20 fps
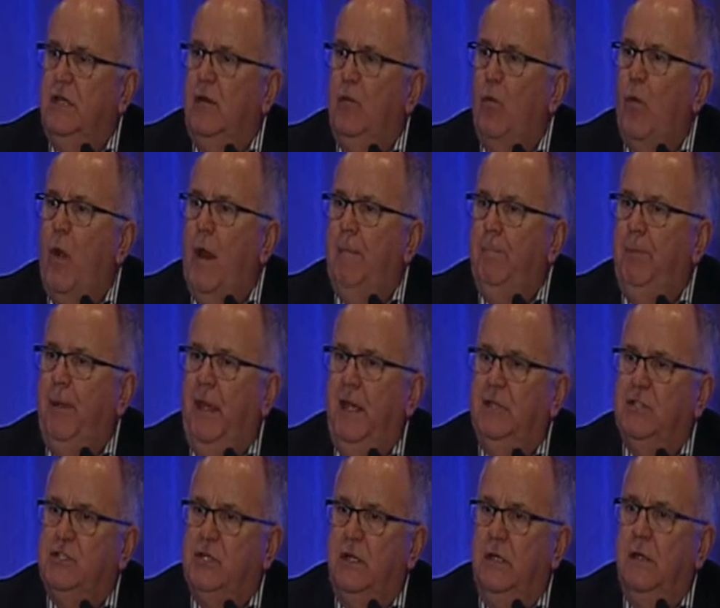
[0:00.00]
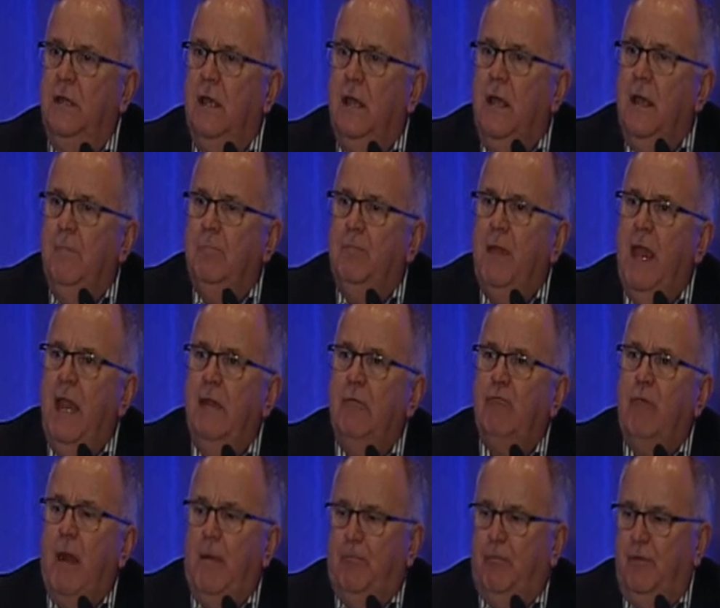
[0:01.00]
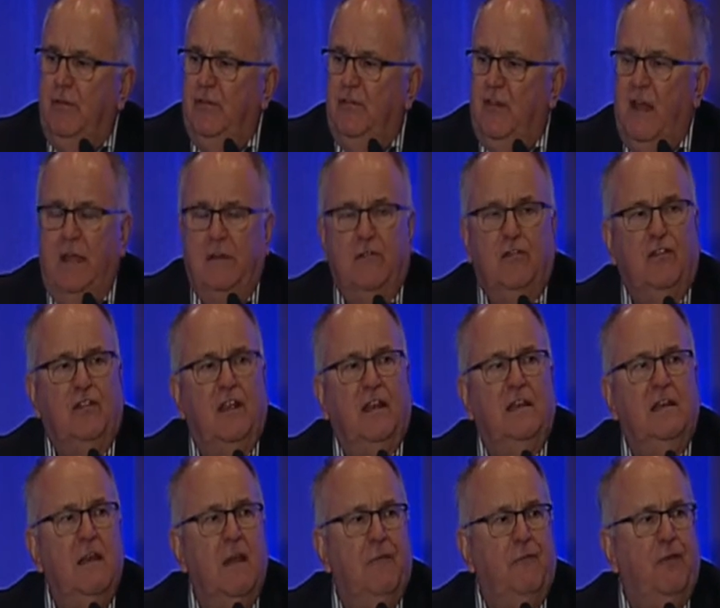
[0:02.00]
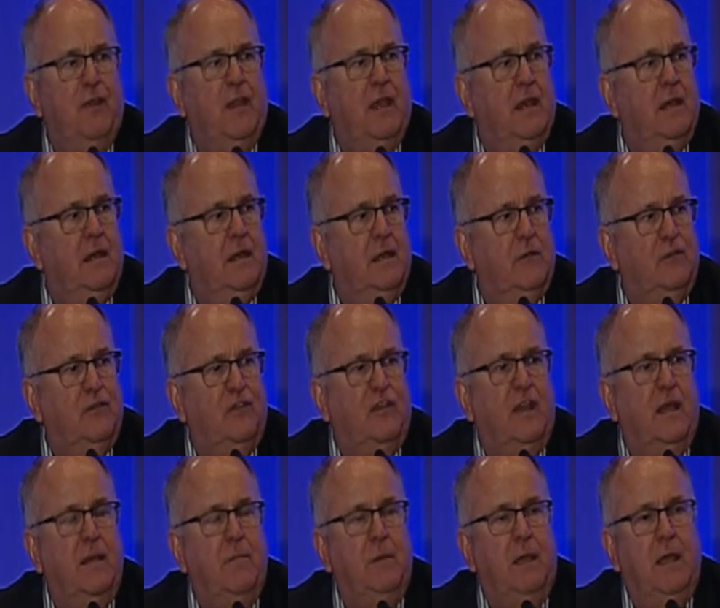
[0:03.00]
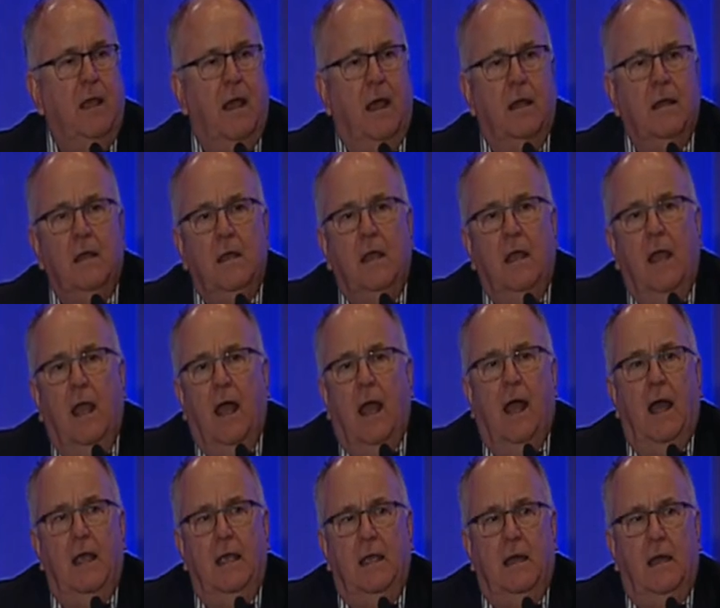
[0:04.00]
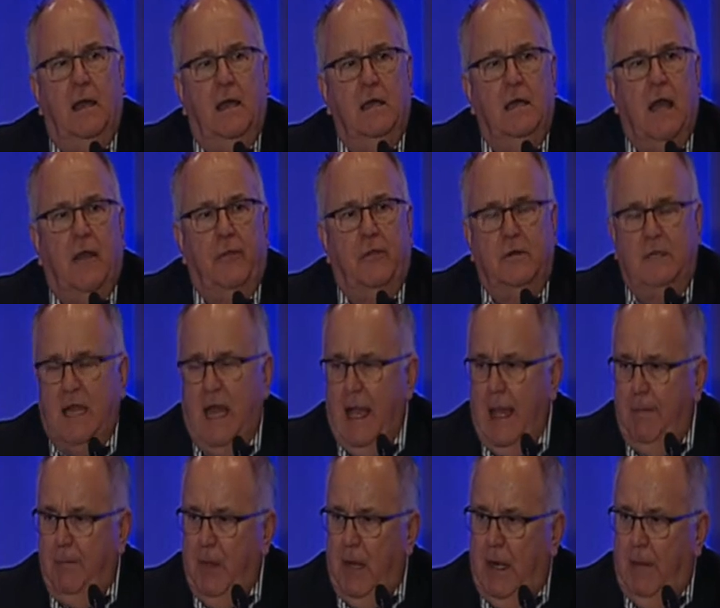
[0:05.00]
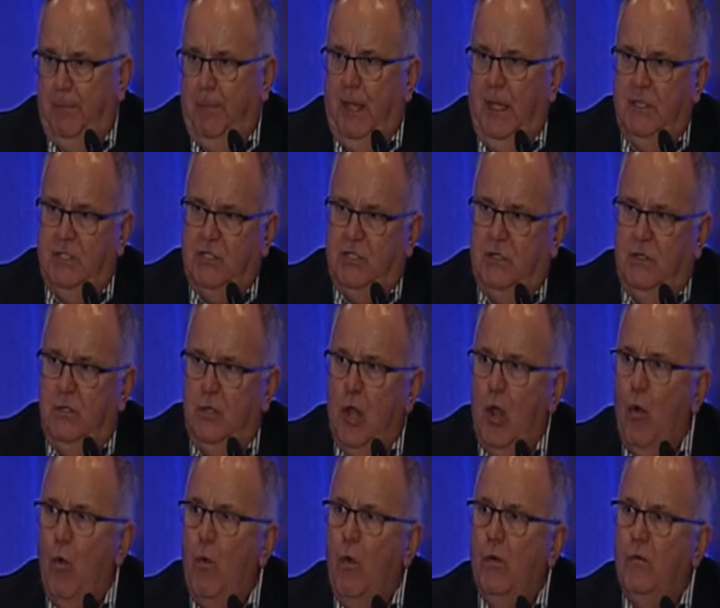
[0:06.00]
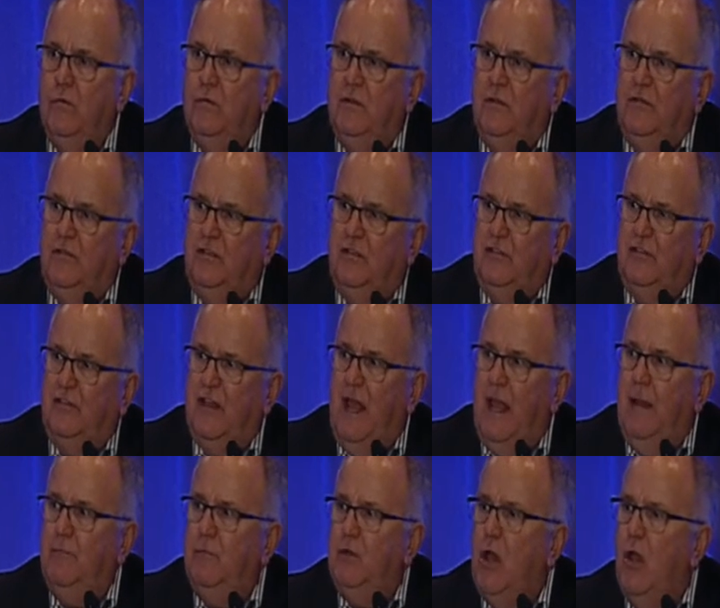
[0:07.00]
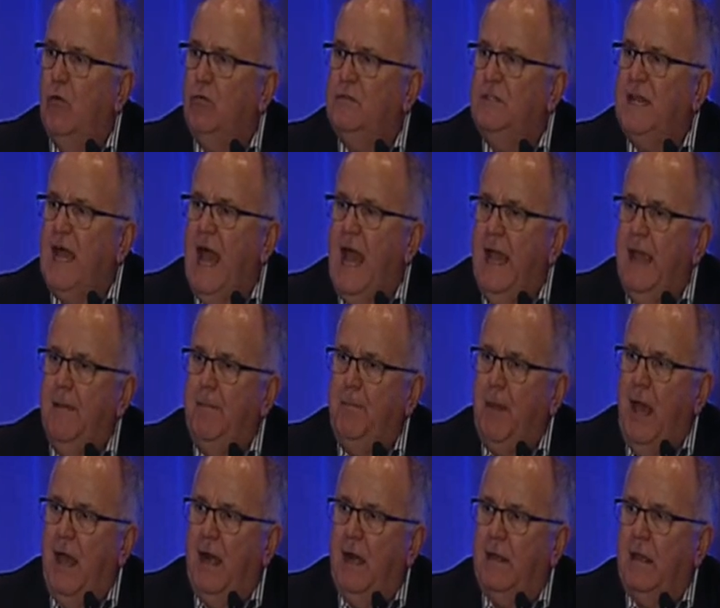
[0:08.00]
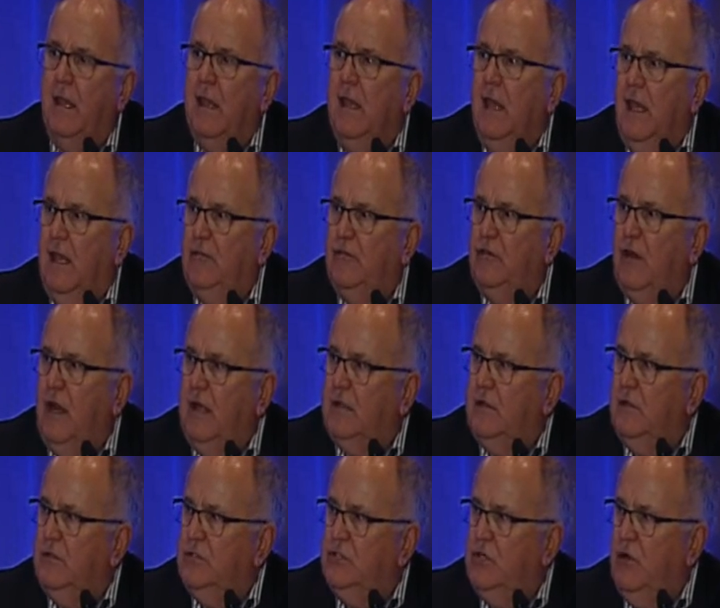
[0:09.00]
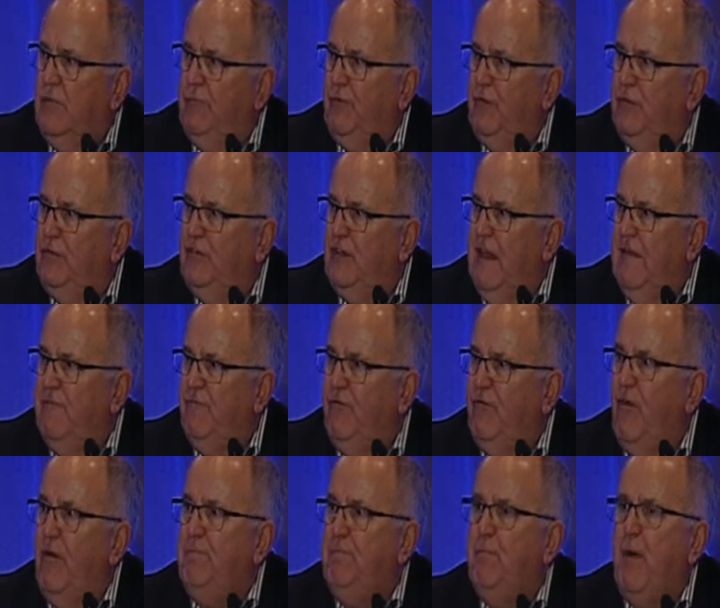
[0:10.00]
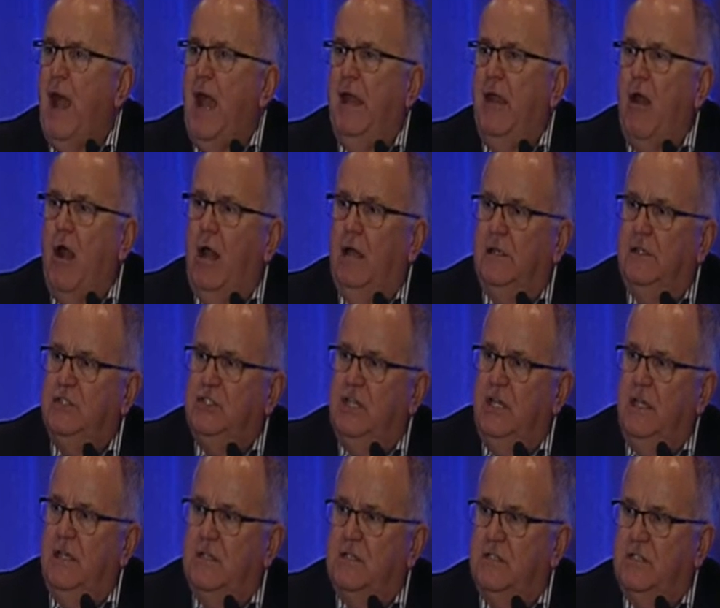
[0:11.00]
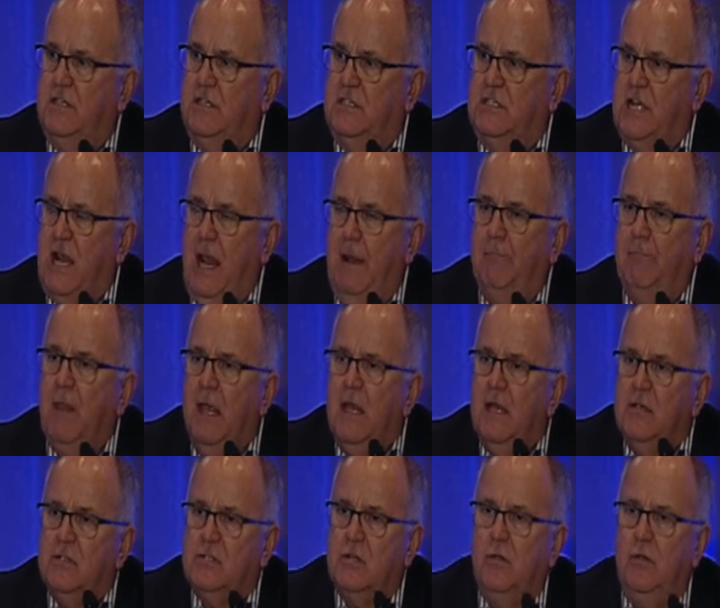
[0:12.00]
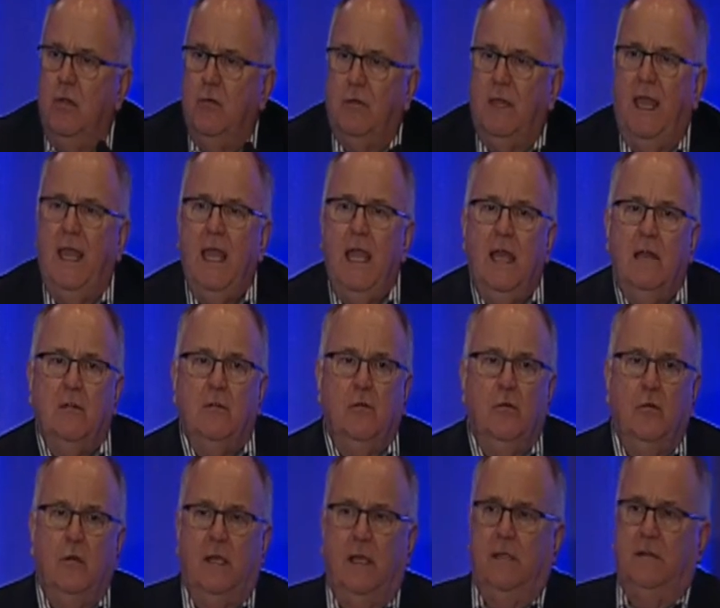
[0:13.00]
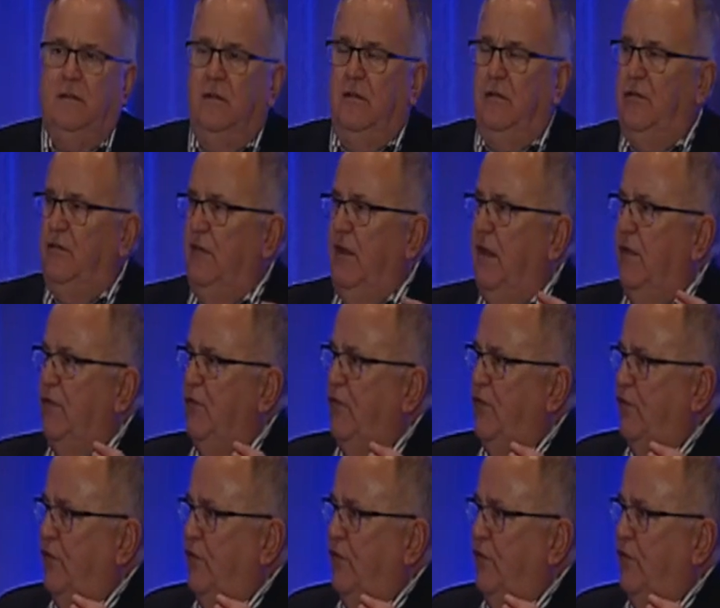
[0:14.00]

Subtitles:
in one patient may represent significant ischemia in another diabetic patient. No wound is the same, no diabetic. As Dr. Legurfo said, foot biology is the same. So you can't look at this as